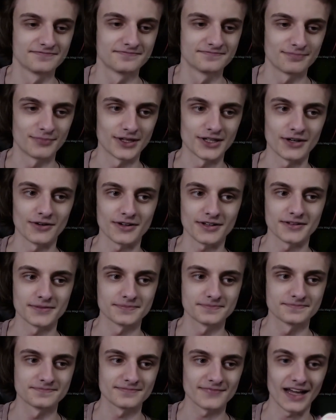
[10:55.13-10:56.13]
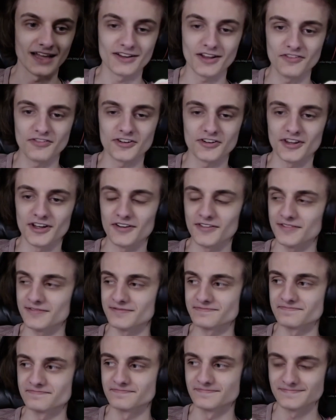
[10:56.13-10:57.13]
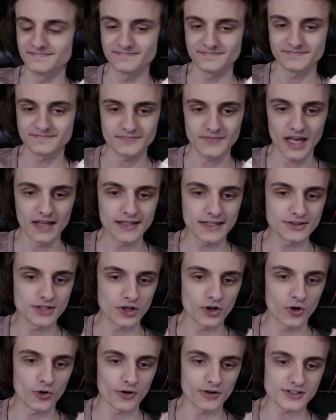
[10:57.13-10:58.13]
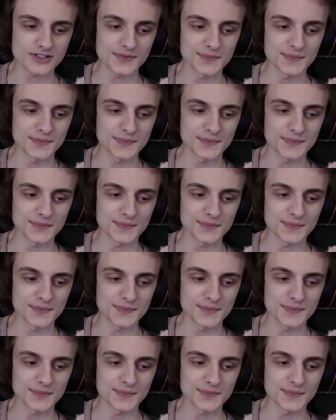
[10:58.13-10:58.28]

Madoka. I love her though. And like the chorus of